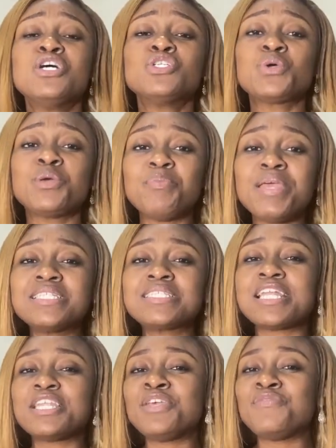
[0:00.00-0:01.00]
So it means
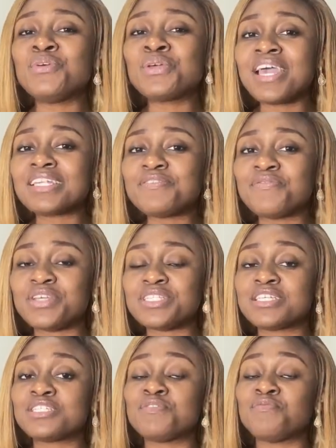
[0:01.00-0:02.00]
that if you get a
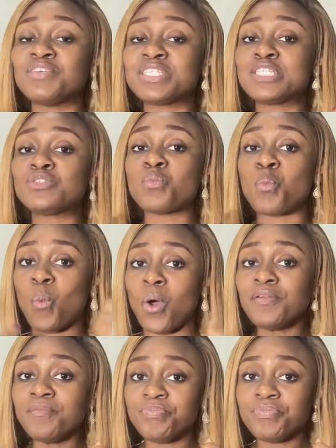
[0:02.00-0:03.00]
visa to visit
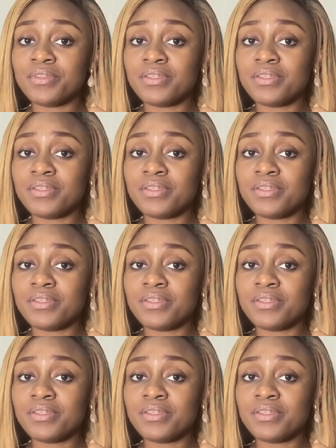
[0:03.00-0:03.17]
one,